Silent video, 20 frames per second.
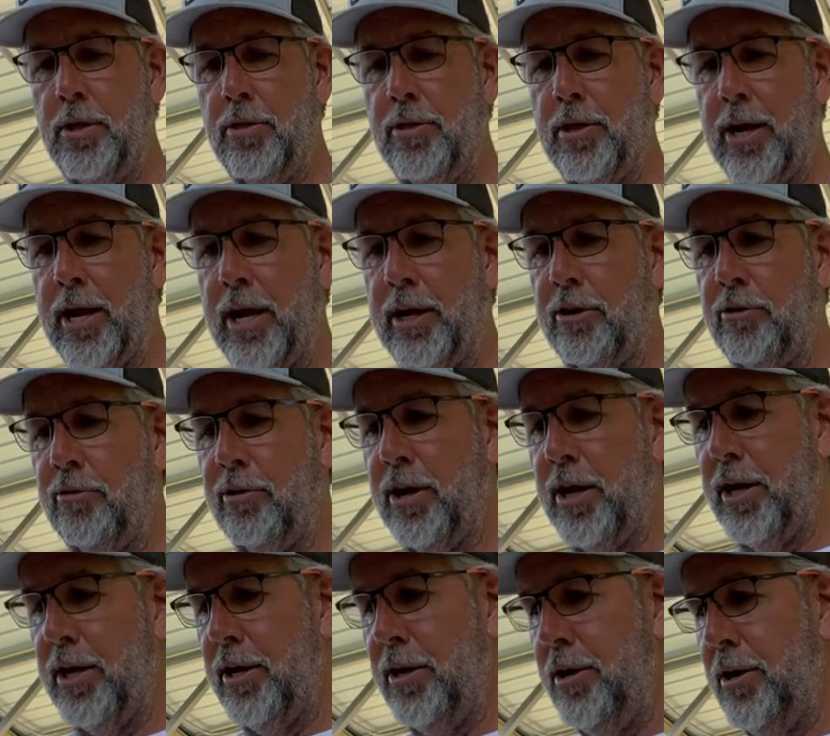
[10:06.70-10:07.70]
that I
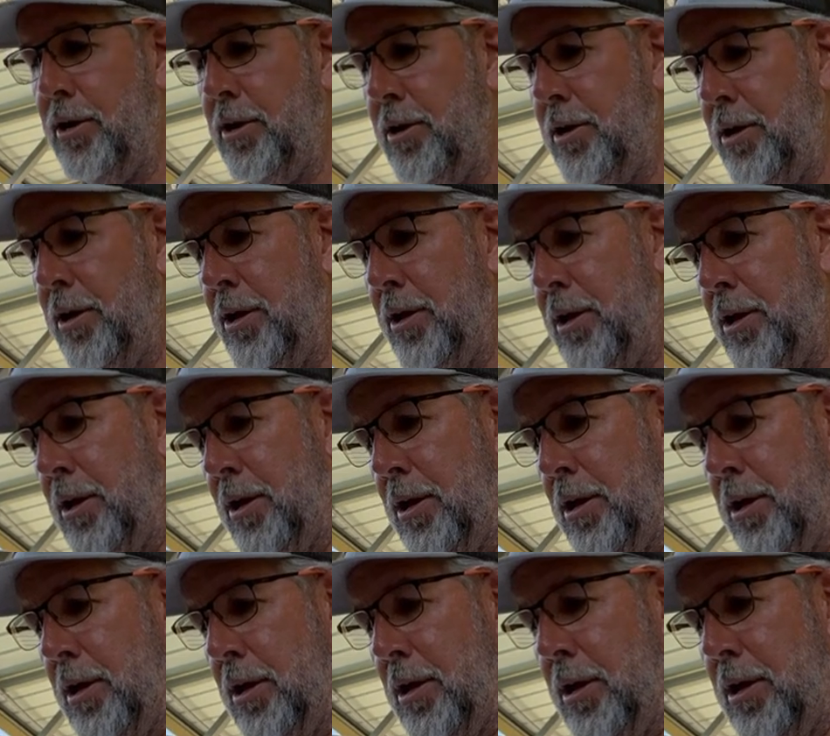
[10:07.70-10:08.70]
created
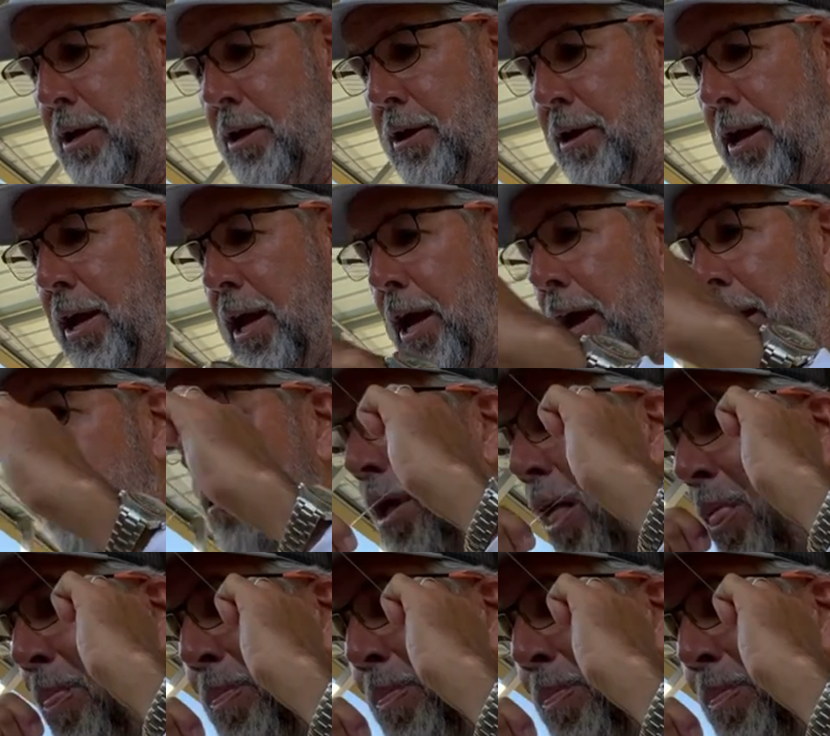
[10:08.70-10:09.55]
and